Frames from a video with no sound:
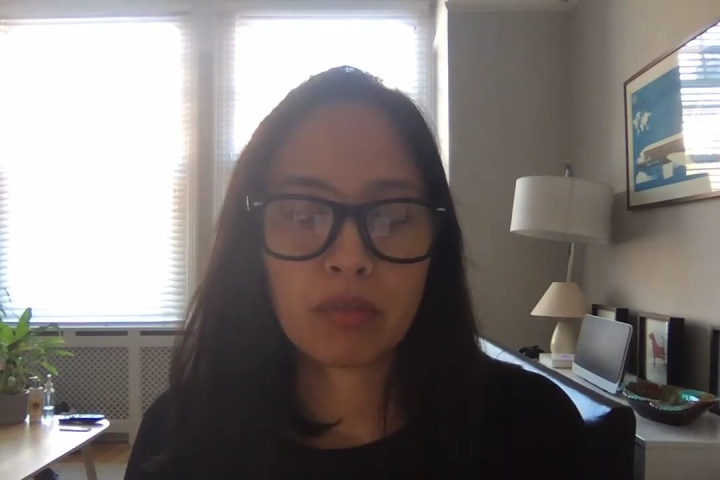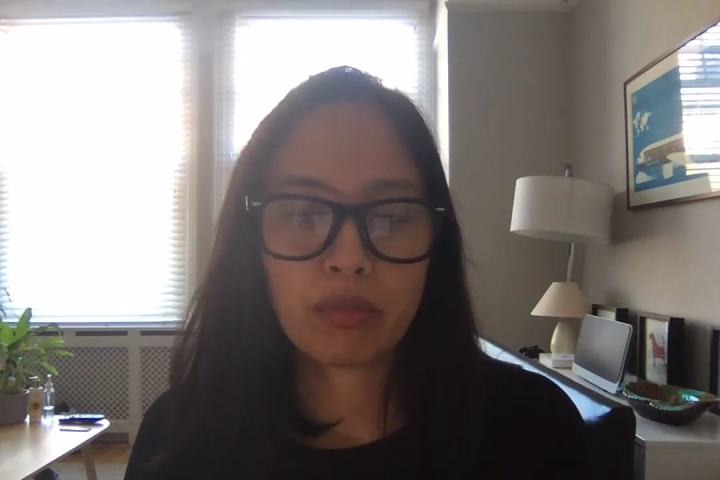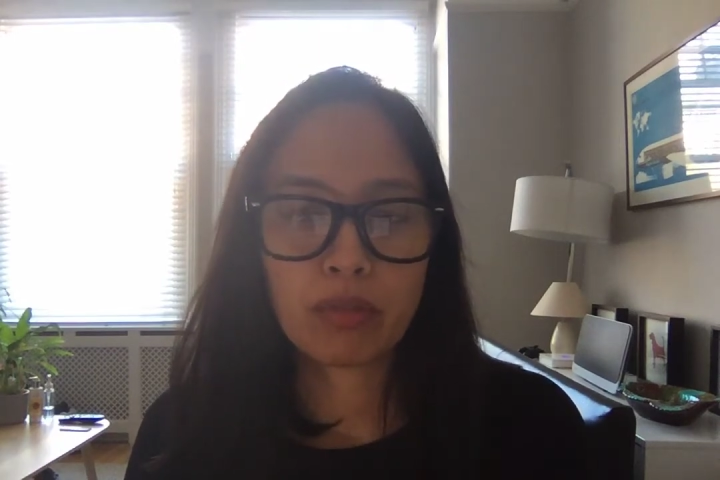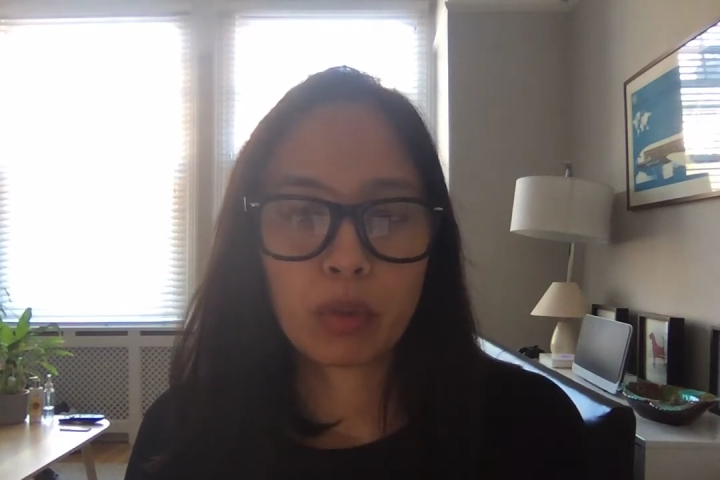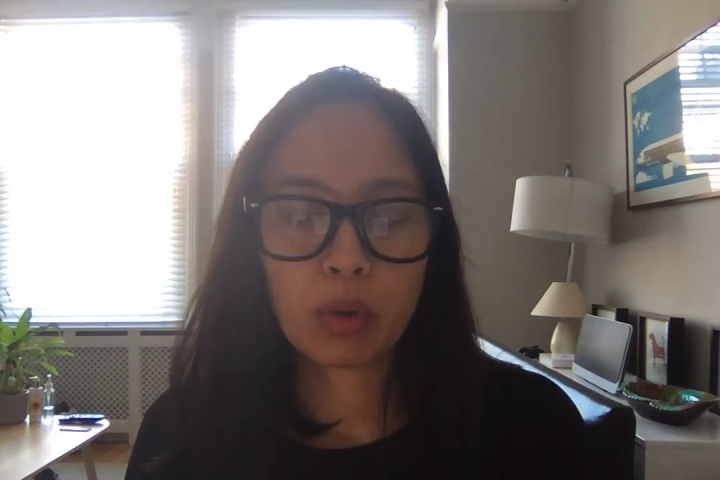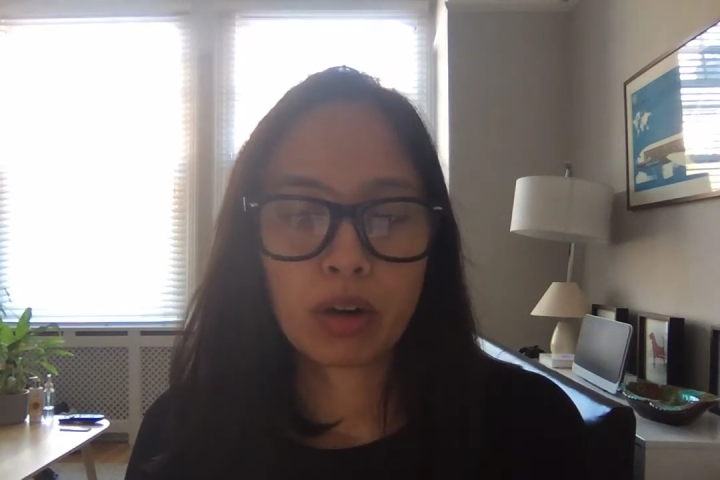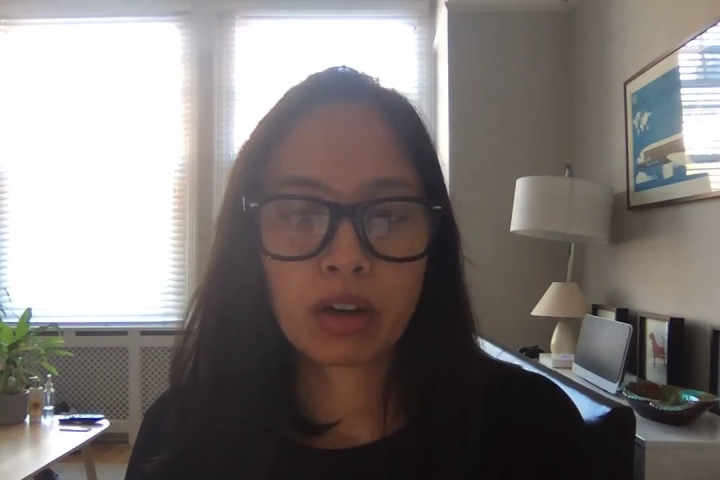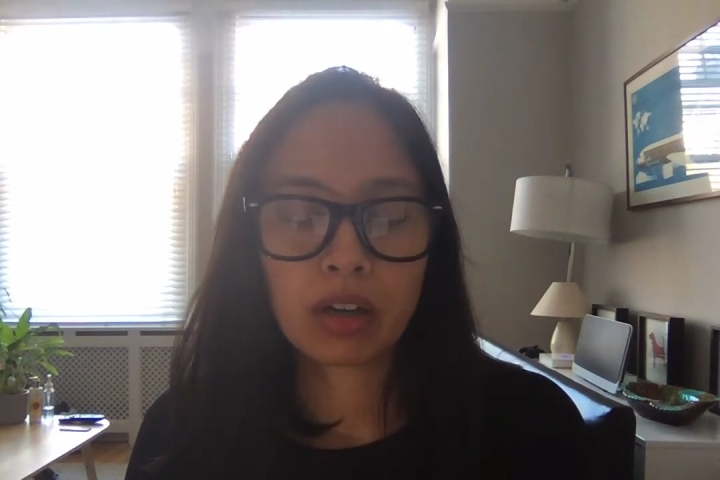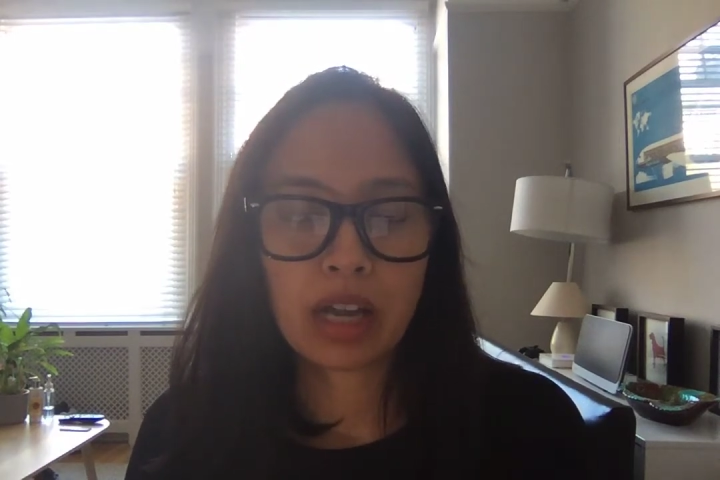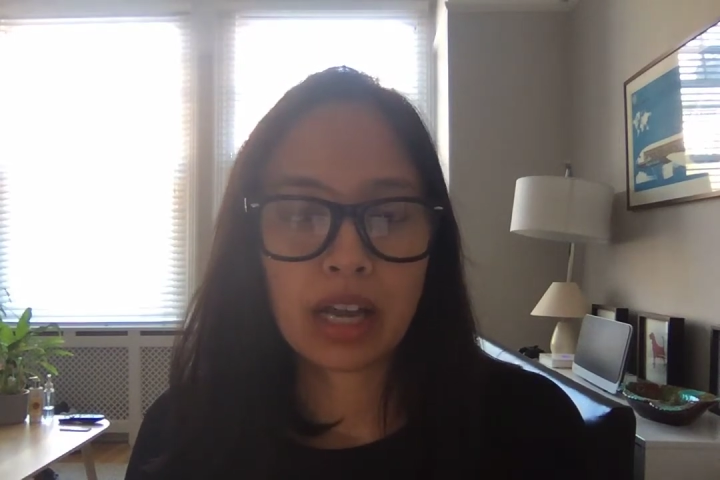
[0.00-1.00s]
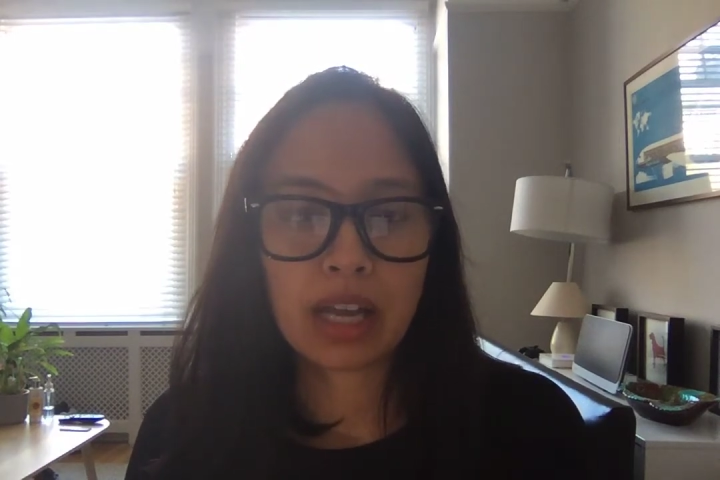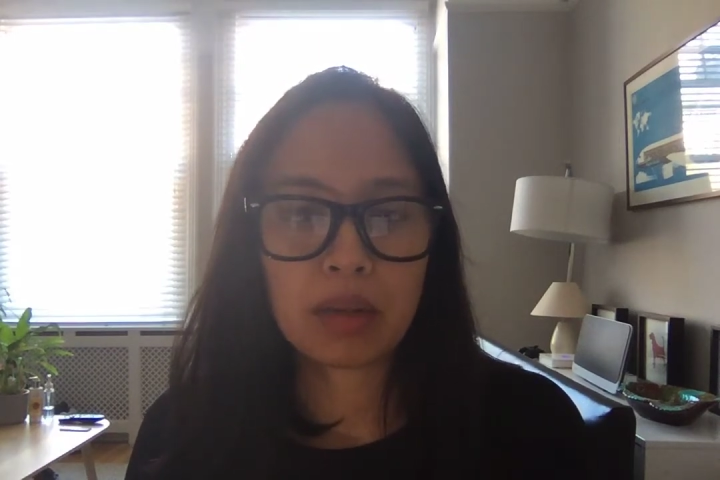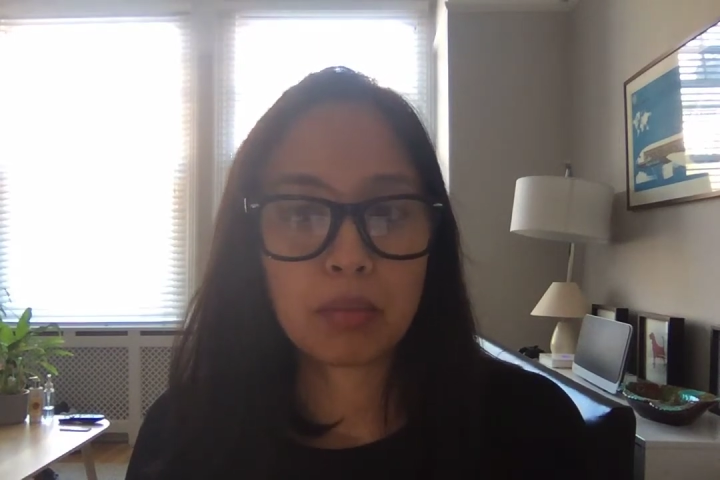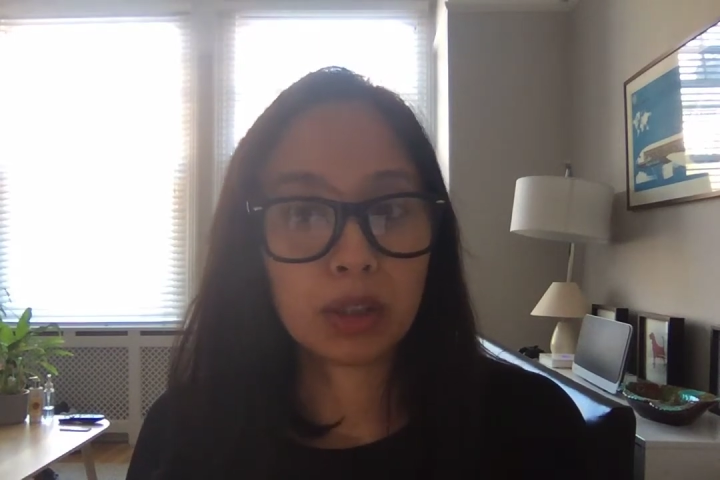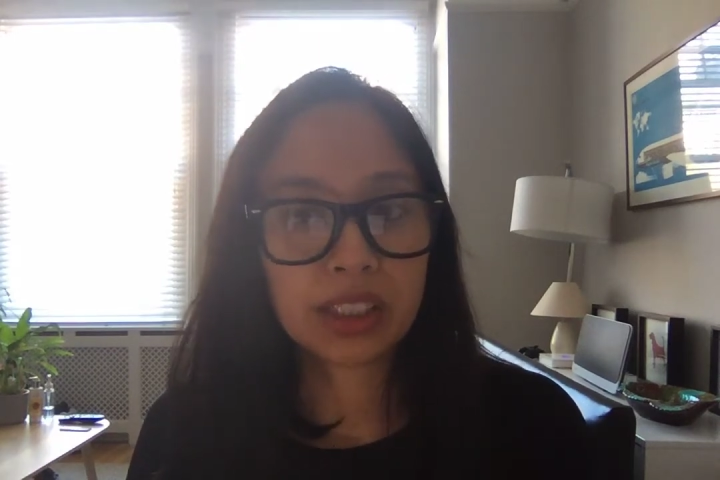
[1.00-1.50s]
for
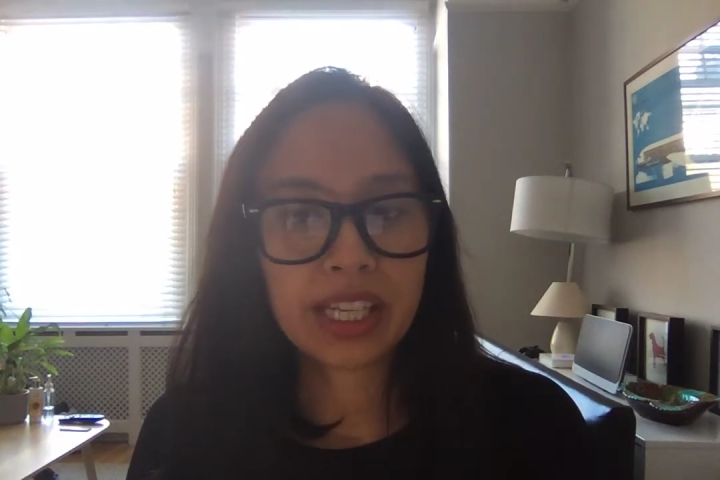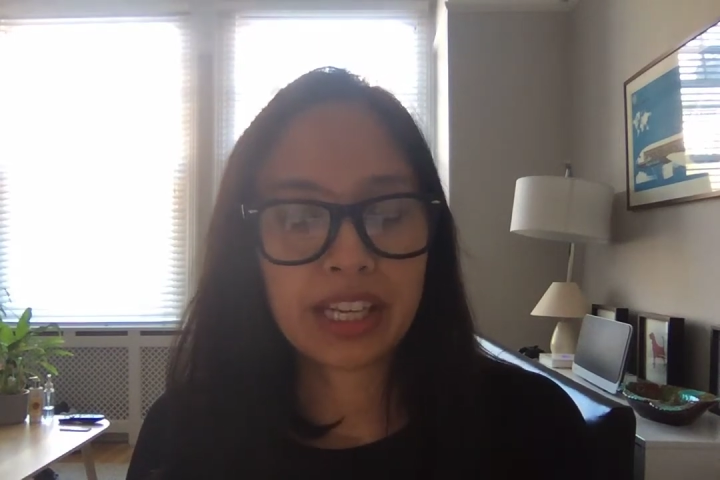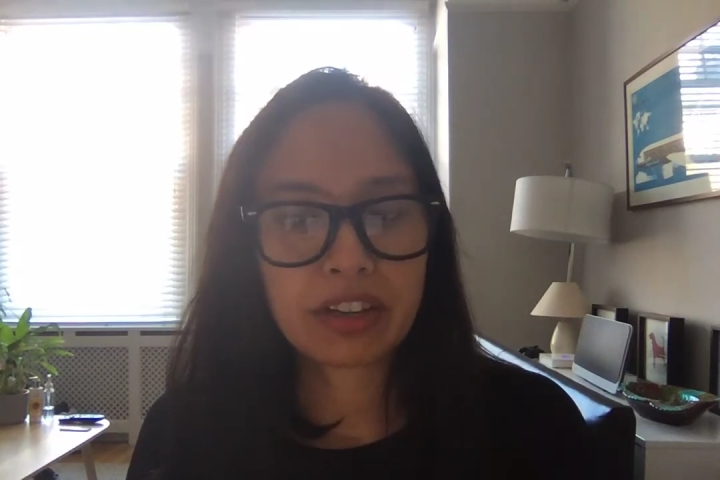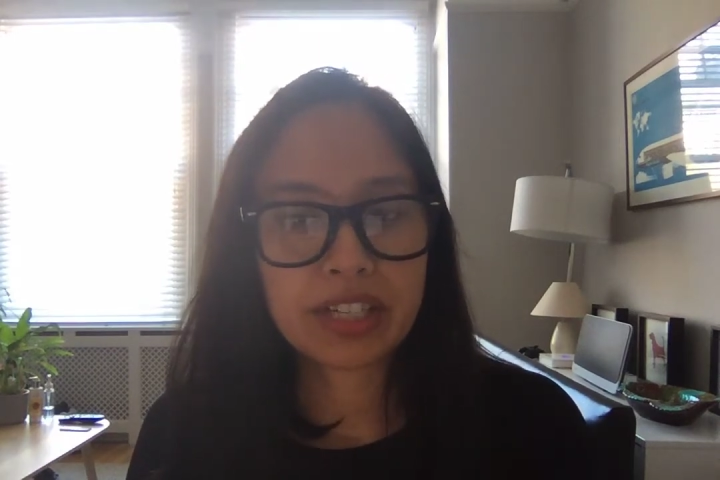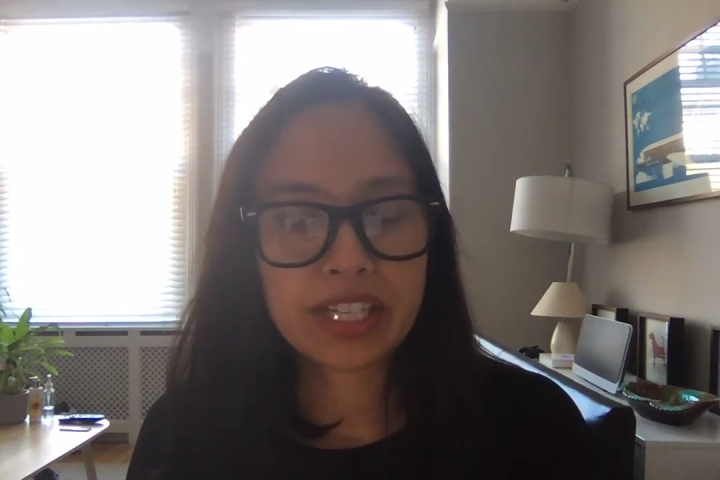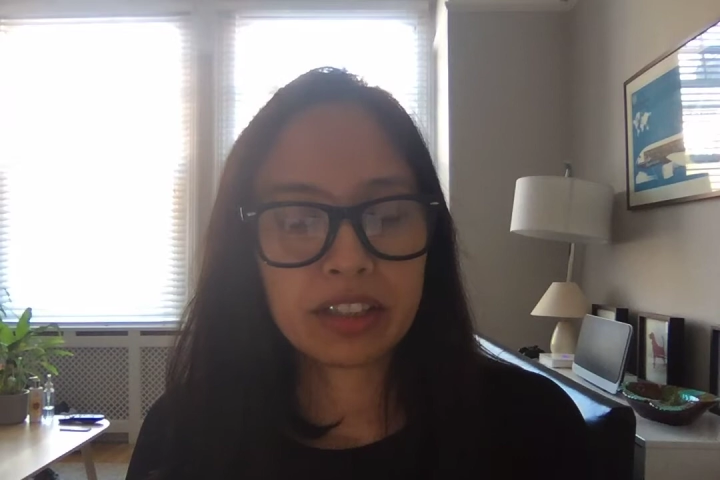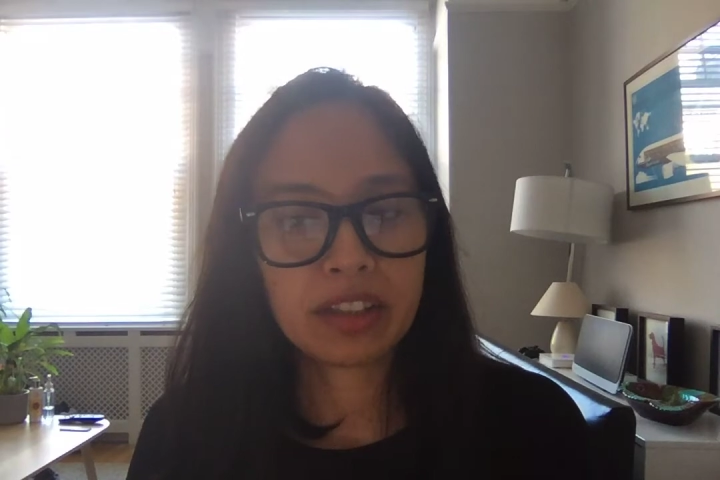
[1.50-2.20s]
a multi-year deal,